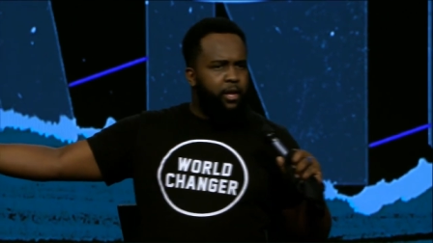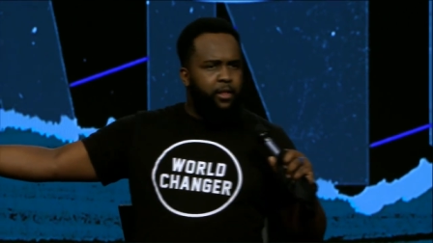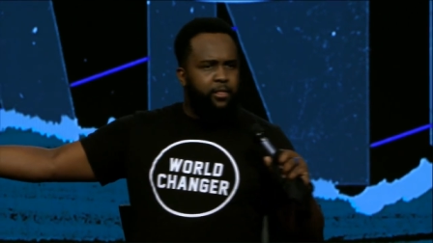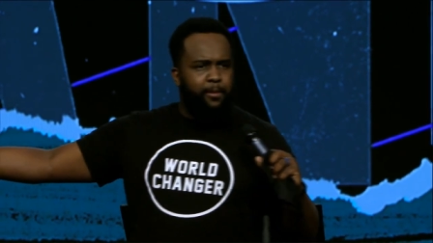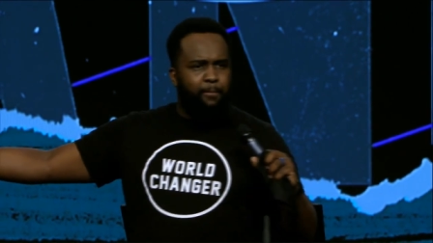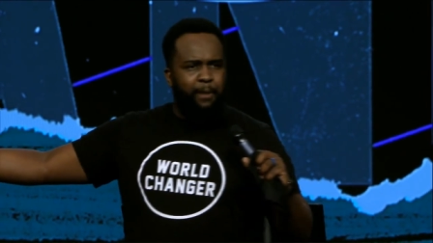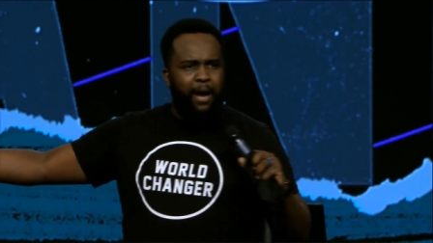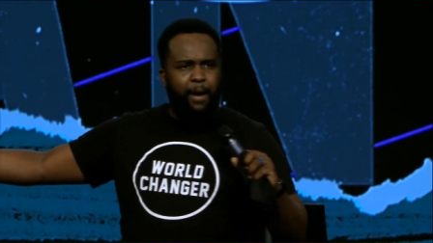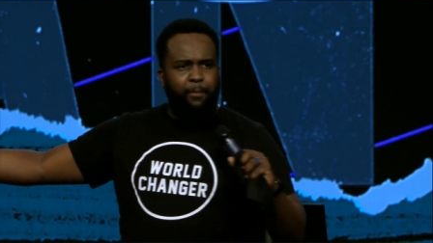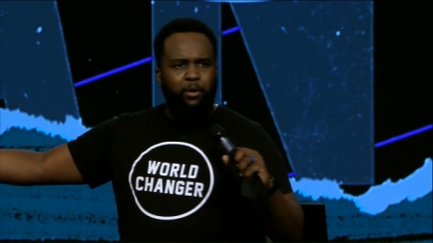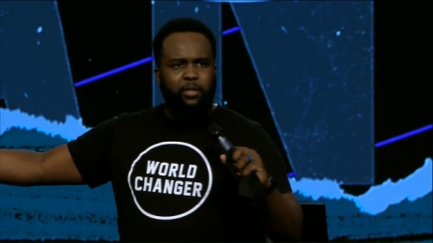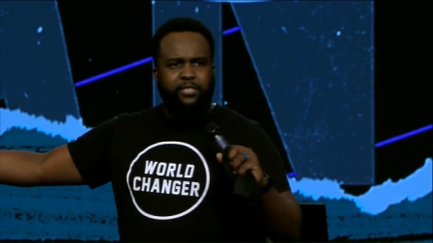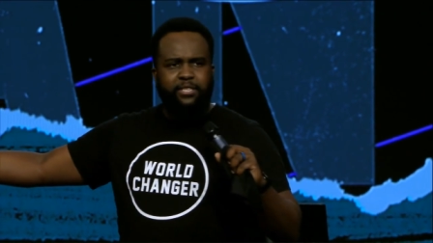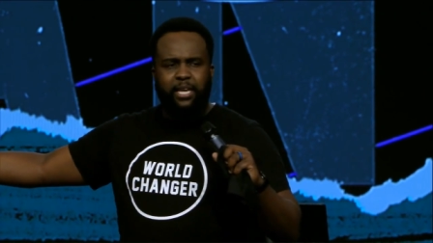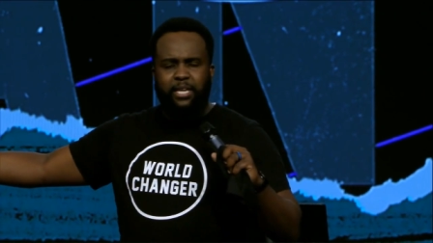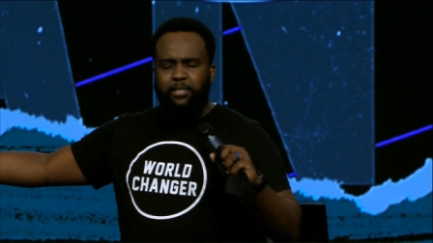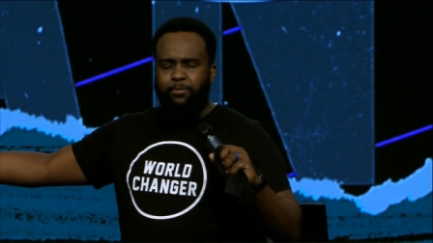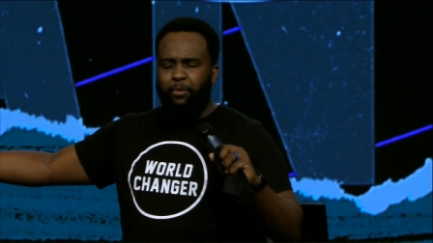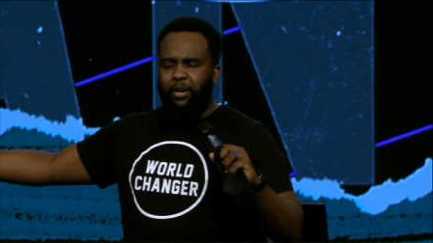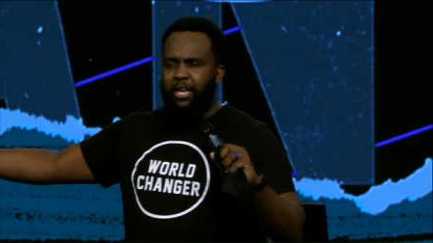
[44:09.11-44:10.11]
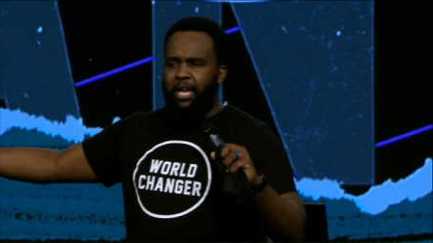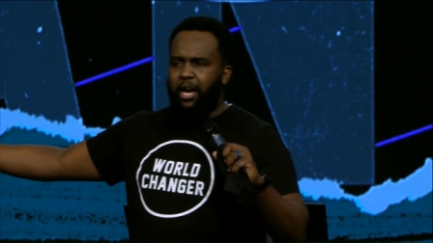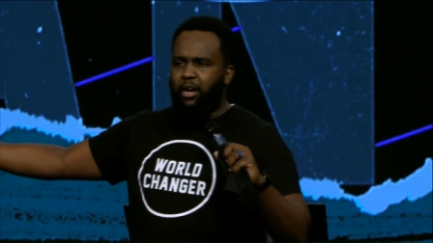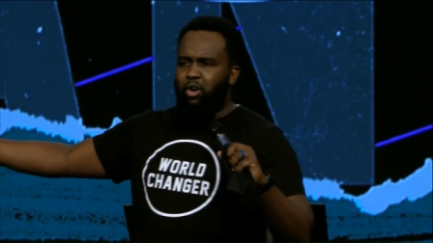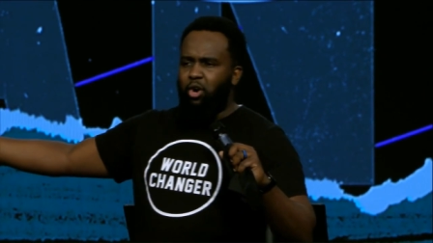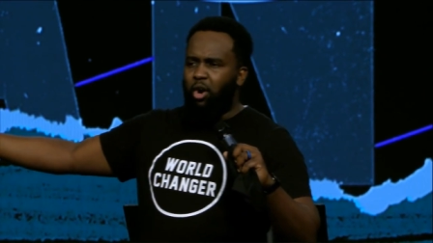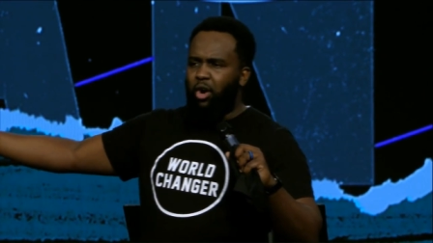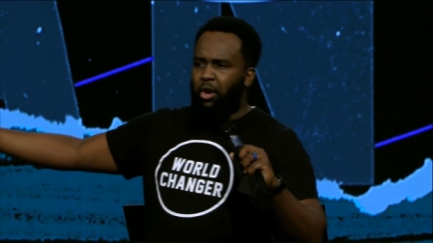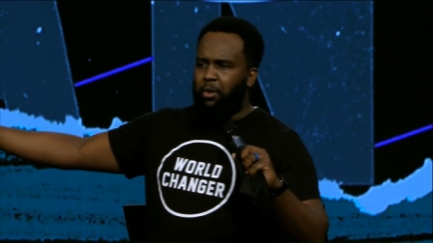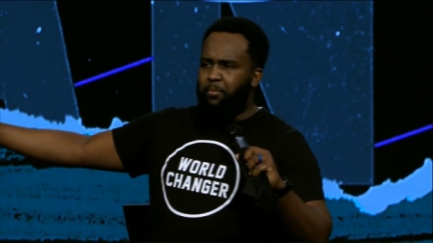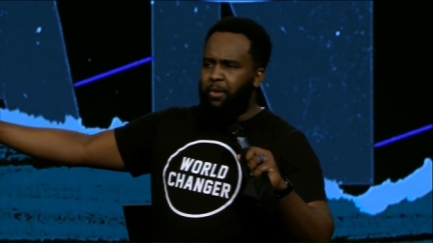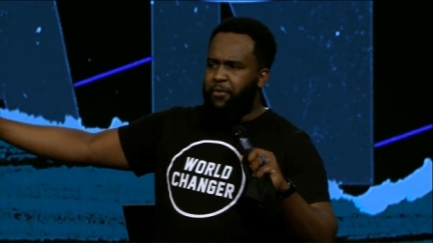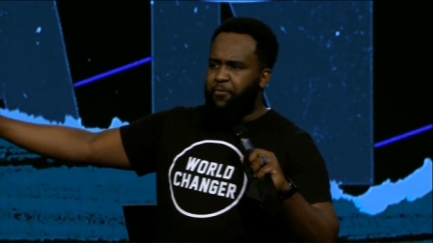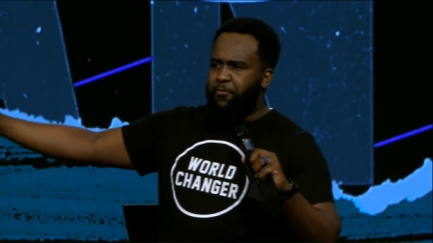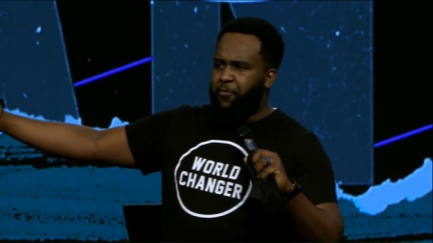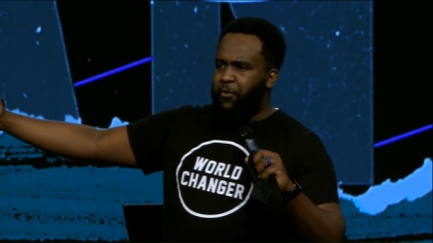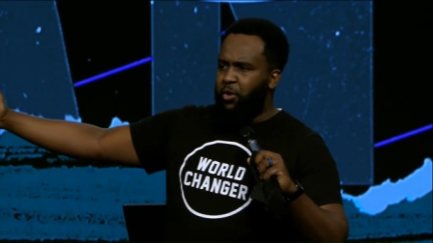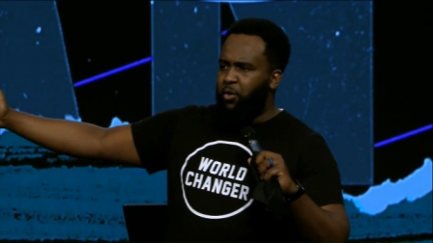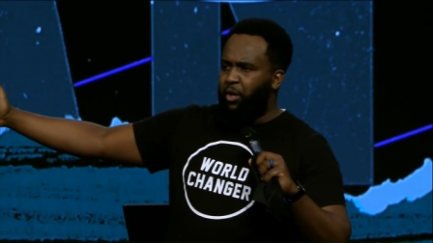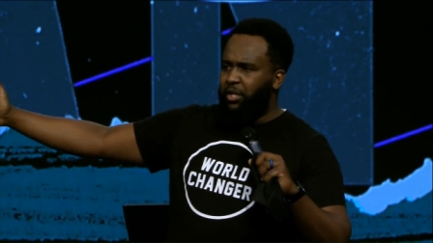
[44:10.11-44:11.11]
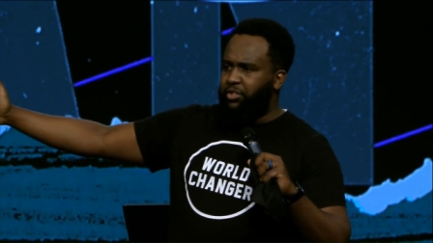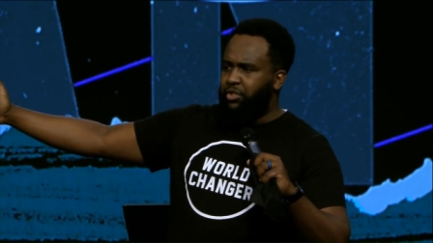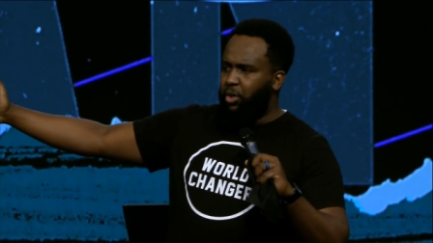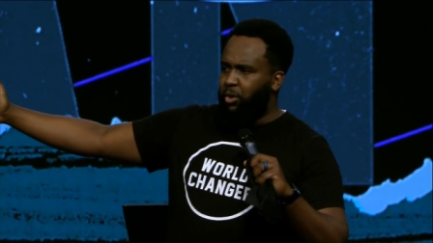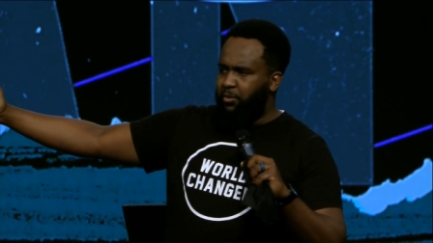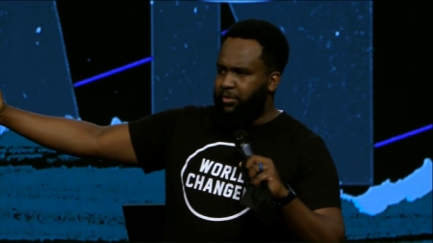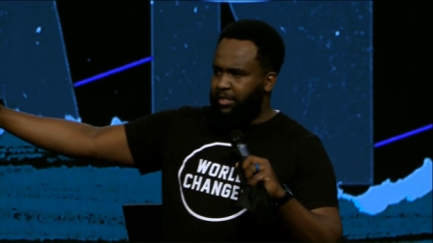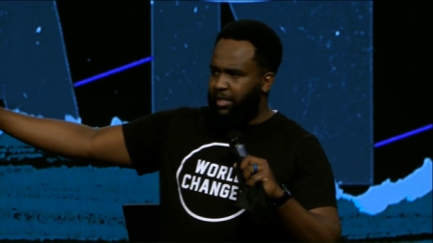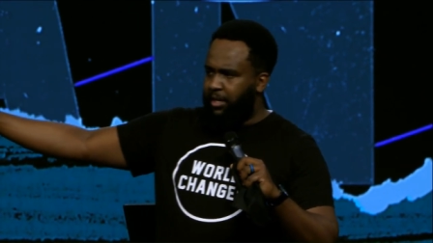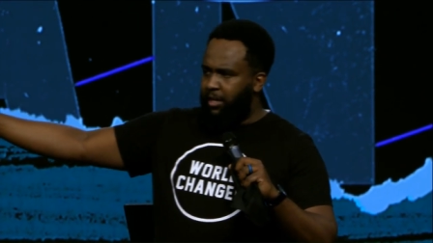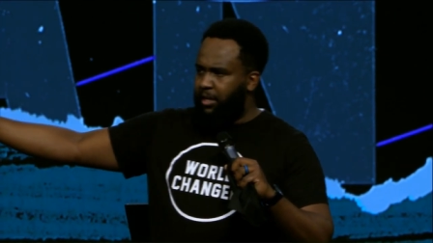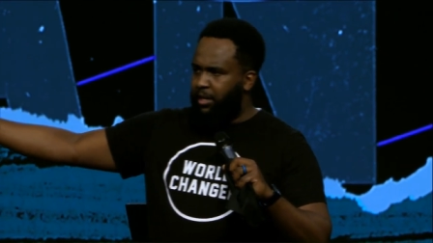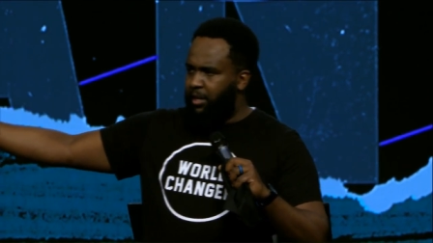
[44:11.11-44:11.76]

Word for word: The Bible says, Many are called, but few are chosen.